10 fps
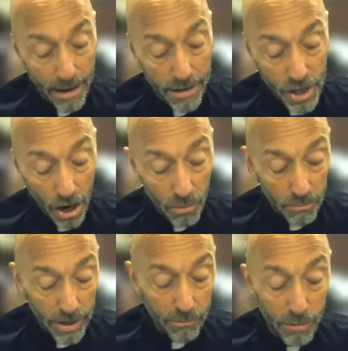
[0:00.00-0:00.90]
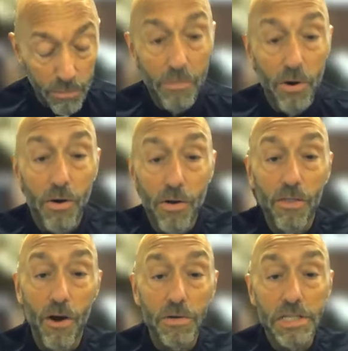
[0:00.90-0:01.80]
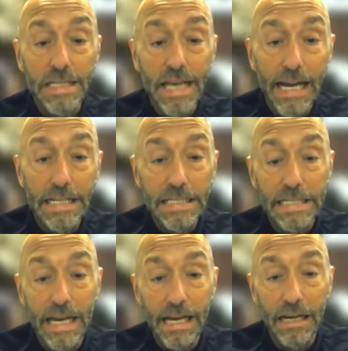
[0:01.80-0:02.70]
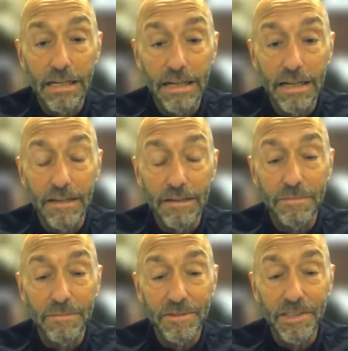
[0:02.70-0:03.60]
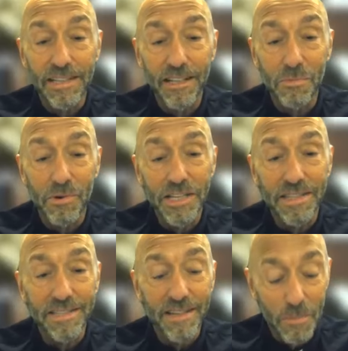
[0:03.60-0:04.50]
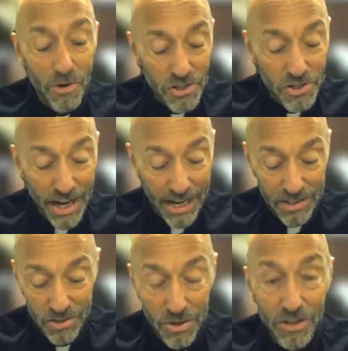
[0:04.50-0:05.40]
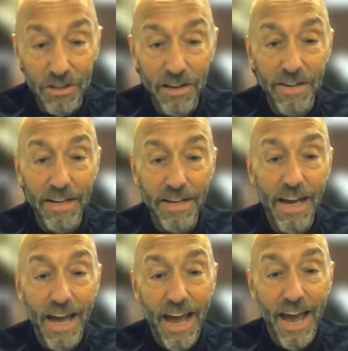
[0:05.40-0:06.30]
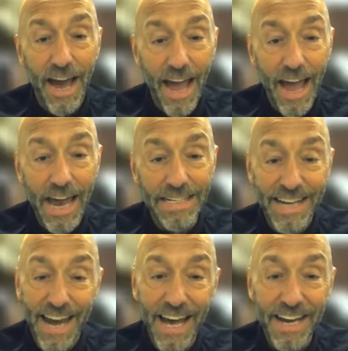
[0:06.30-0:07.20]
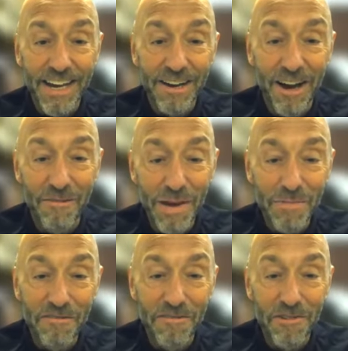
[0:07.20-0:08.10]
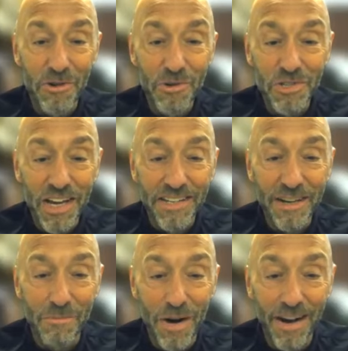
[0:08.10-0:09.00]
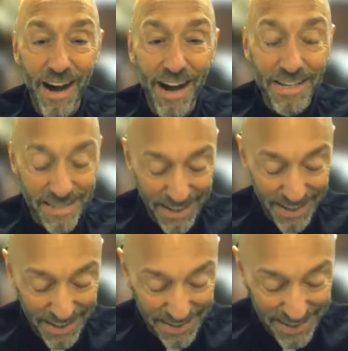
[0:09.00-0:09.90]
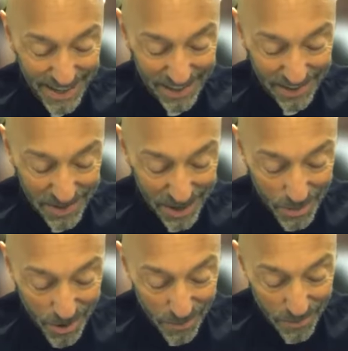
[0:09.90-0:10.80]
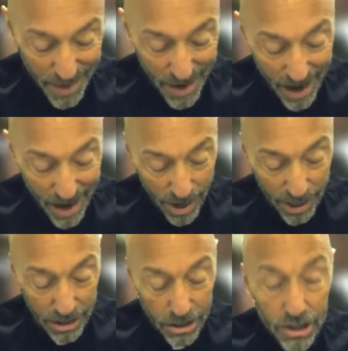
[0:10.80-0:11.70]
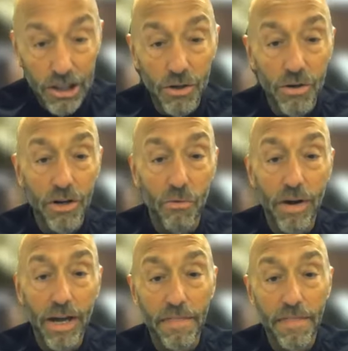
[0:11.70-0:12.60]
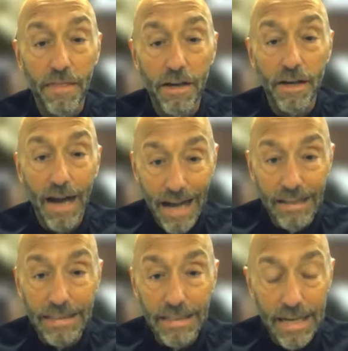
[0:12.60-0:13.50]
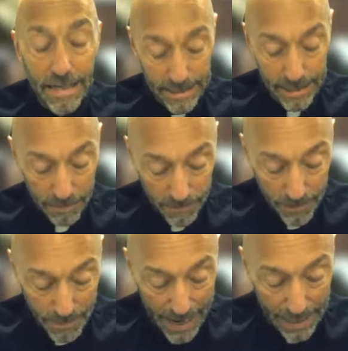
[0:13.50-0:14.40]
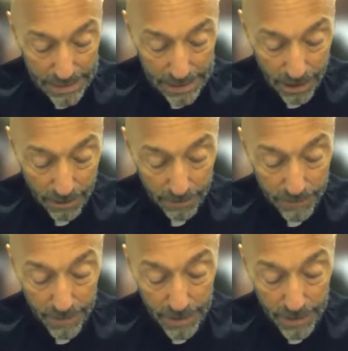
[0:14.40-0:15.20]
So we remember those saints and we celebrate the summer saints living and dead, maybe a few new saints among us in these days of summer. I want to conclude with the collect, as I said, for the Mass of